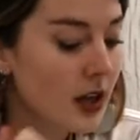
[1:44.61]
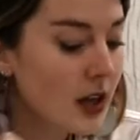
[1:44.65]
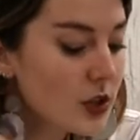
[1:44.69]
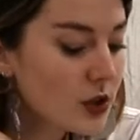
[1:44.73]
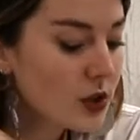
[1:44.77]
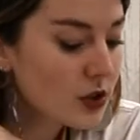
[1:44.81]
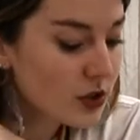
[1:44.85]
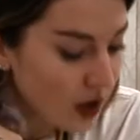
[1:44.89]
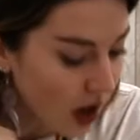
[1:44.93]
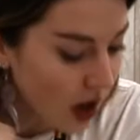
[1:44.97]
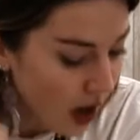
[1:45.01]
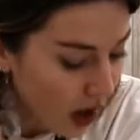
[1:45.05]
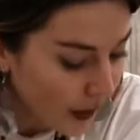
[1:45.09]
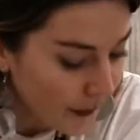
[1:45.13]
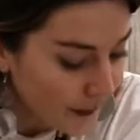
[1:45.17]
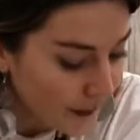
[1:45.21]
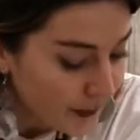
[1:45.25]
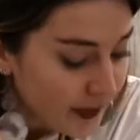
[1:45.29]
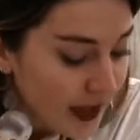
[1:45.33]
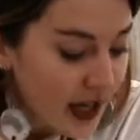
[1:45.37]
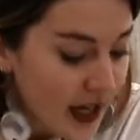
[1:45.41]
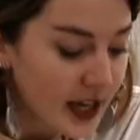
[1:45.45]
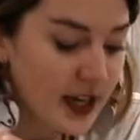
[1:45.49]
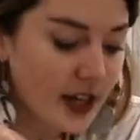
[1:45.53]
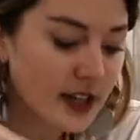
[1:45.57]
So
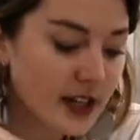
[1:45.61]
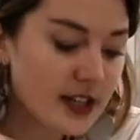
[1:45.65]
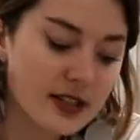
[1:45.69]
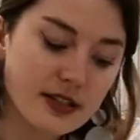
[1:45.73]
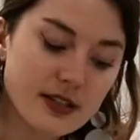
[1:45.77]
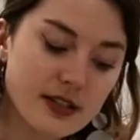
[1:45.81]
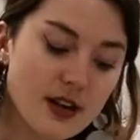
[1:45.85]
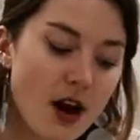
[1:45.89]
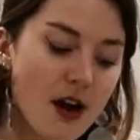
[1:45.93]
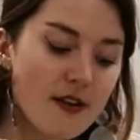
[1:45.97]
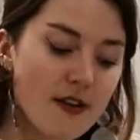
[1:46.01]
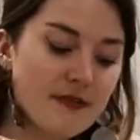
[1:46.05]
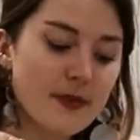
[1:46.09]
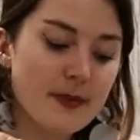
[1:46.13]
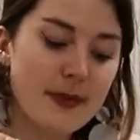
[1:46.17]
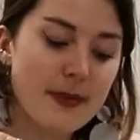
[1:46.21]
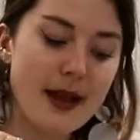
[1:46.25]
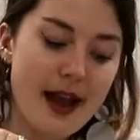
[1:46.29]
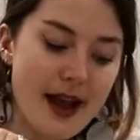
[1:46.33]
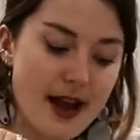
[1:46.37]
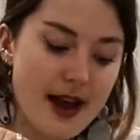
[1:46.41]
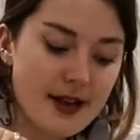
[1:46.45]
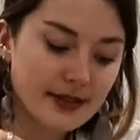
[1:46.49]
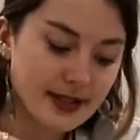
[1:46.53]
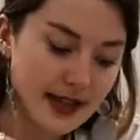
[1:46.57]
you're gonna start from the
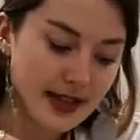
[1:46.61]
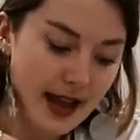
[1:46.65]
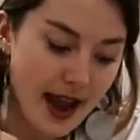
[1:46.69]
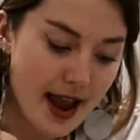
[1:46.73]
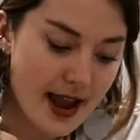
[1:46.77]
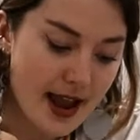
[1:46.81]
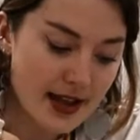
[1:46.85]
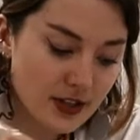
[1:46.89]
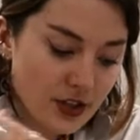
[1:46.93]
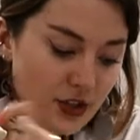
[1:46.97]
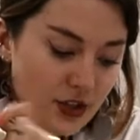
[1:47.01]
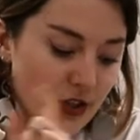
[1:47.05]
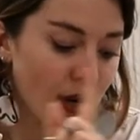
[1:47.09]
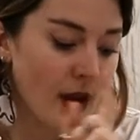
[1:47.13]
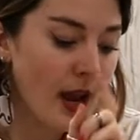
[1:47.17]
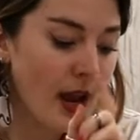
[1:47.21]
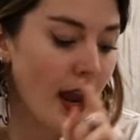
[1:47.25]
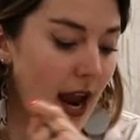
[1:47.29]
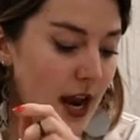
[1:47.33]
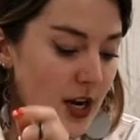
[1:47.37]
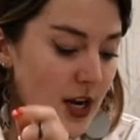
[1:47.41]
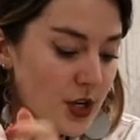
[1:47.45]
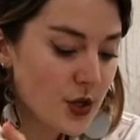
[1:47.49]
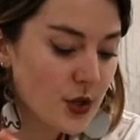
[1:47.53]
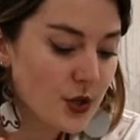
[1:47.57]
outer edge
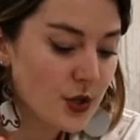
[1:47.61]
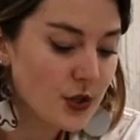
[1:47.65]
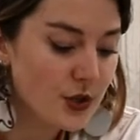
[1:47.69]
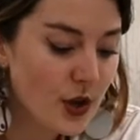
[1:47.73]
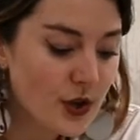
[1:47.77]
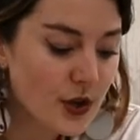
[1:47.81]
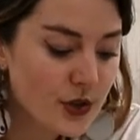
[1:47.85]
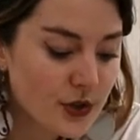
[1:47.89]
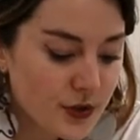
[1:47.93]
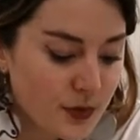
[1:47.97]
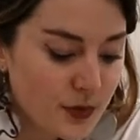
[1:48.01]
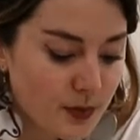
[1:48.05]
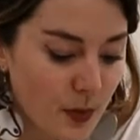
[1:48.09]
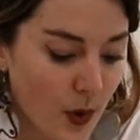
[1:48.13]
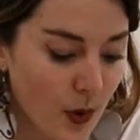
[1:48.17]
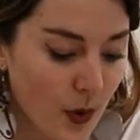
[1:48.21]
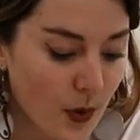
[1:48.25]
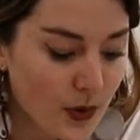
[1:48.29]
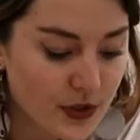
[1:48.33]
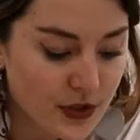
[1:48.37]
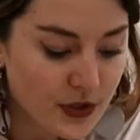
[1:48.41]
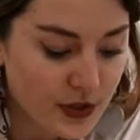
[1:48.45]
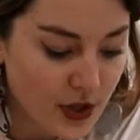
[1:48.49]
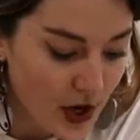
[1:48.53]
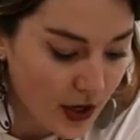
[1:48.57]
and use small
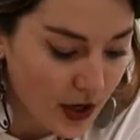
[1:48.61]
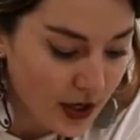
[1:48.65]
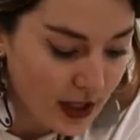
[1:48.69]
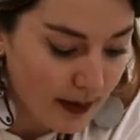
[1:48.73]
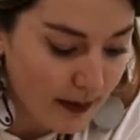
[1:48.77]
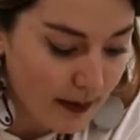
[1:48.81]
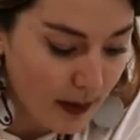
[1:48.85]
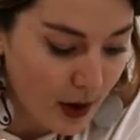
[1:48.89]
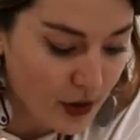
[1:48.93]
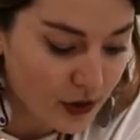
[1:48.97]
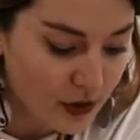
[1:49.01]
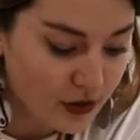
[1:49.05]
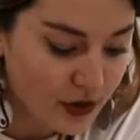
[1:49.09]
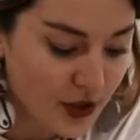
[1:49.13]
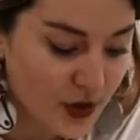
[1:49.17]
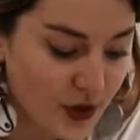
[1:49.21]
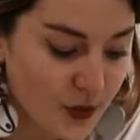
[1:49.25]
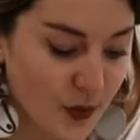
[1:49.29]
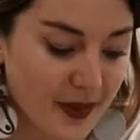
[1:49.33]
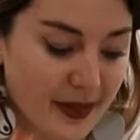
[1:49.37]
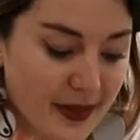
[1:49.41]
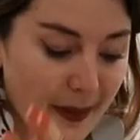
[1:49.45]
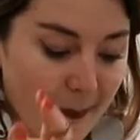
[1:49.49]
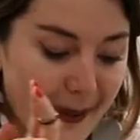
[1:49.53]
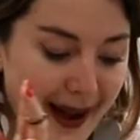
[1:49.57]
circular motions
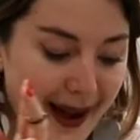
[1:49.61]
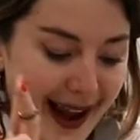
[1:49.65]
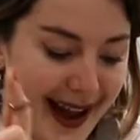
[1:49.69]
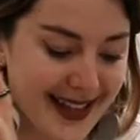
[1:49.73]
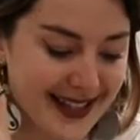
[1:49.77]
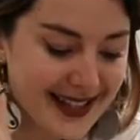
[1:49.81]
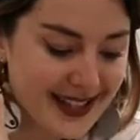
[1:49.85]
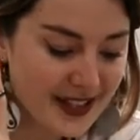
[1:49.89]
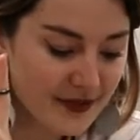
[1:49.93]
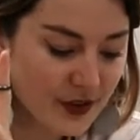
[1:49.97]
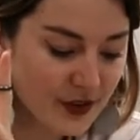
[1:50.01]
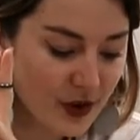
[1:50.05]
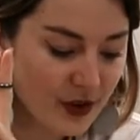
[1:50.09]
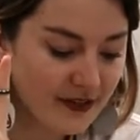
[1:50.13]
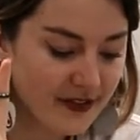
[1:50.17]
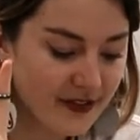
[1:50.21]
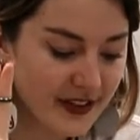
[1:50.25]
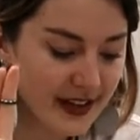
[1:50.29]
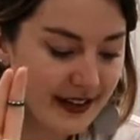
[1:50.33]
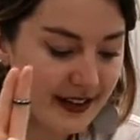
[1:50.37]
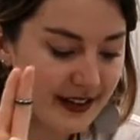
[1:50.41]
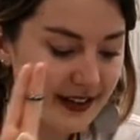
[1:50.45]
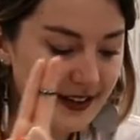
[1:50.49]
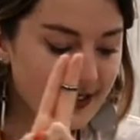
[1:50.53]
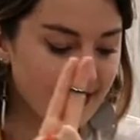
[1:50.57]
with the pads of your
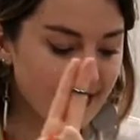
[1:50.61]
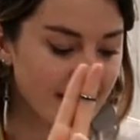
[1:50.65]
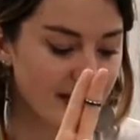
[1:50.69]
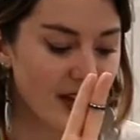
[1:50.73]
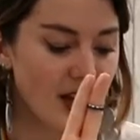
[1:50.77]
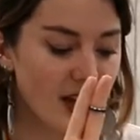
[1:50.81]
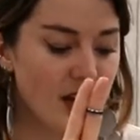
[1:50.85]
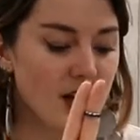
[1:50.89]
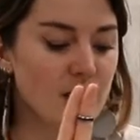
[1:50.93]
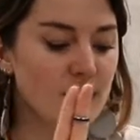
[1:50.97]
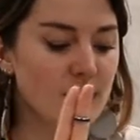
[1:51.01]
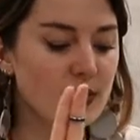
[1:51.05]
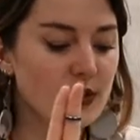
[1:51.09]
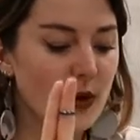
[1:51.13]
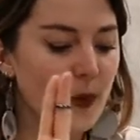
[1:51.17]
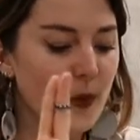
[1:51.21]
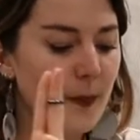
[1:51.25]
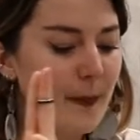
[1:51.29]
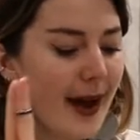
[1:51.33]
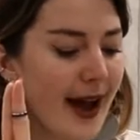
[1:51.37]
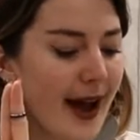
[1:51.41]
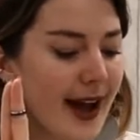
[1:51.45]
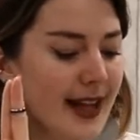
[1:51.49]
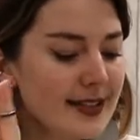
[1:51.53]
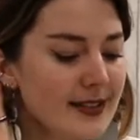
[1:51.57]
fingers. So
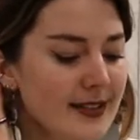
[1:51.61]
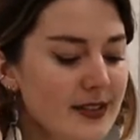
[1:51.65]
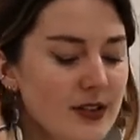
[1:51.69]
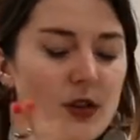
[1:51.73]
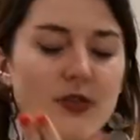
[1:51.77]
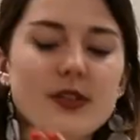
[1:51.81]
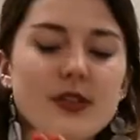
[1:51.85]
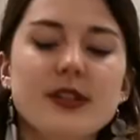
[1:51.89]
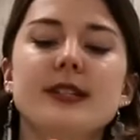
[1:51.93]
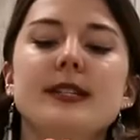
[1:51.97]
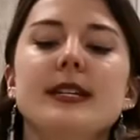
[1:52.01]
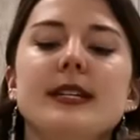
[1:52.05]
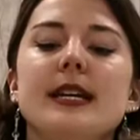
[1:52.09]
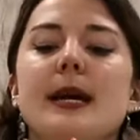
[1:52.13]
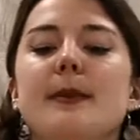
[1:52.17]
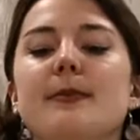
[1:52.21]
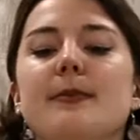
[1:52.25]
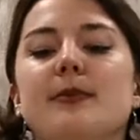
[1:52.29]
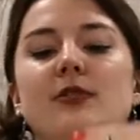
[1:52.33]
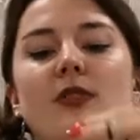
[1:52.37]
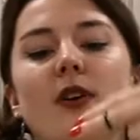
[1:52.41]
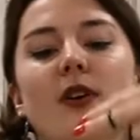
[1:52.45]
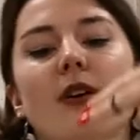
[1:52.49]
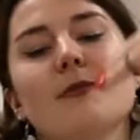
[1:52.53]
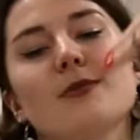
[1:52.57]
pads, not the
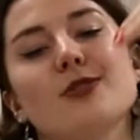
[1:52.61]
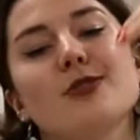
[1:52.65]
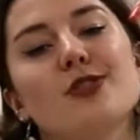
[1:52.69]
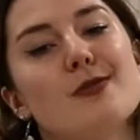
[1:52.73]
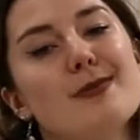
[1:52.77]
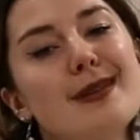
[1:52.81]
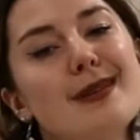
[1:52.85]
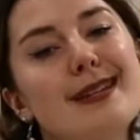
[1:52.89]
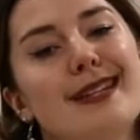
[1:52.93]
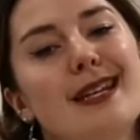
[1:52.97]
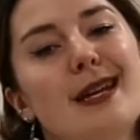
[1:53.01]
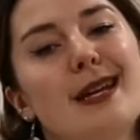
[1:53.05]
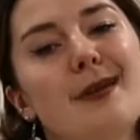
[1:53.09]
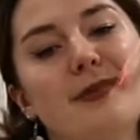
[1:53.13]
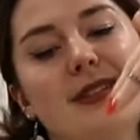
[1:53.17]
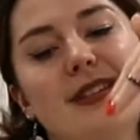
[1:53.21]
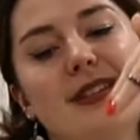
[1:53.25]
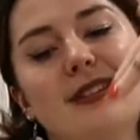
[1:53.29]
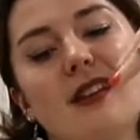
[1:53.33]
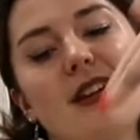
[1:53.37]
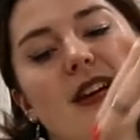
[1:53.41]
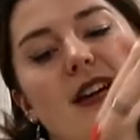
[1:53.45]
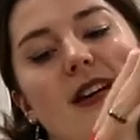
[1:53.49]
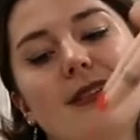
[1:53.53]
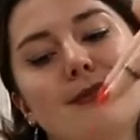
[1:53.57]
tips, so I'm assuming tips is
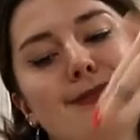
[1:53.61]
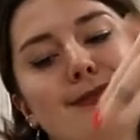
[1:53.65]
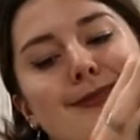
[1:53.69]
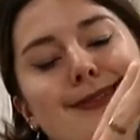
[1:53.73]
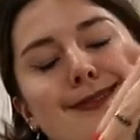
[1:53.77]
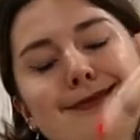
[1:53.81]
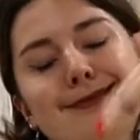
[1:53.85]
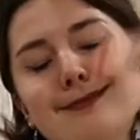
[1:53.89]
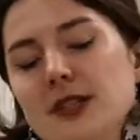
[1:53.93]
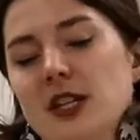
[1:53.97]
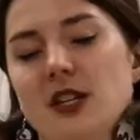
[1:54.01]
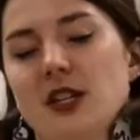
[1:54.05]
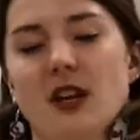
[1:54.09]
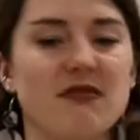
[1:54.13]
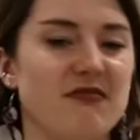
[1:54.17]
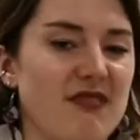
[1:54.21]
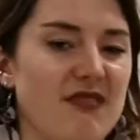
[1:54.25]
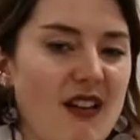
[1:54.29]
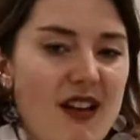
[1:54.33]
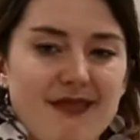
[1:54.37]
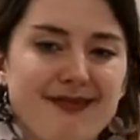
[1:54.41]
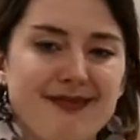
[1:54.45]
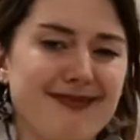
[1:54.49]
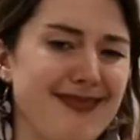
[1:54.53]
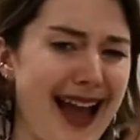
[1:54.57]
like you don't,
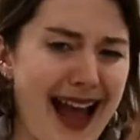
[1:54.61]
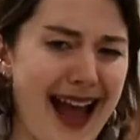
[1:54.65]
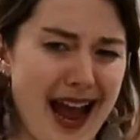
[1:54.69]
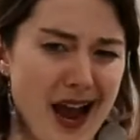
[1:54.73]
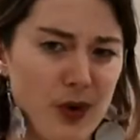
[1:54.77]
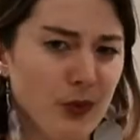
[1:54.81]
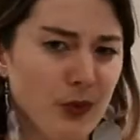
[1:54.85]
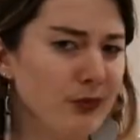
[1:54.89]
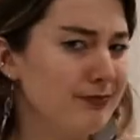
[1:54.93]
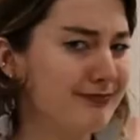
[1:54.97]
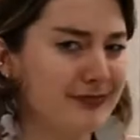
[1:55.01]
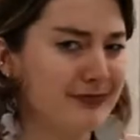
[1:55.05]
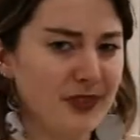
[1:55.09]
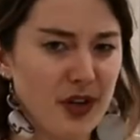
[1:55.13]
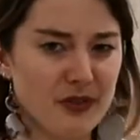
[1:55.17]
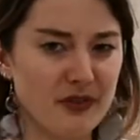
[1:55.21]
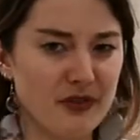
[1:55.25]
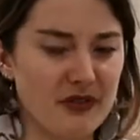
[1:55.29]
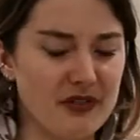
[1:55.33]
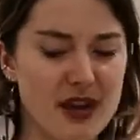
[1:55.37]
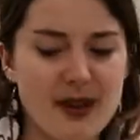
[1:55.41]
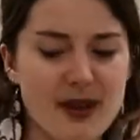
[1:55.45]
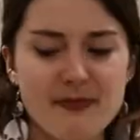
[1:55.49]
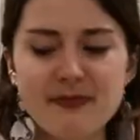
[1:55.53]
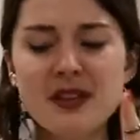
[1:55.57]
that, ow, don't do
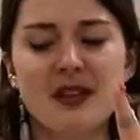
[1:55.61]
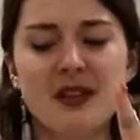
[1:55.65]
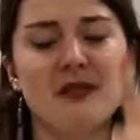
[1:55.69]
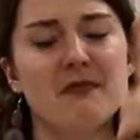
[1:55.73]
that.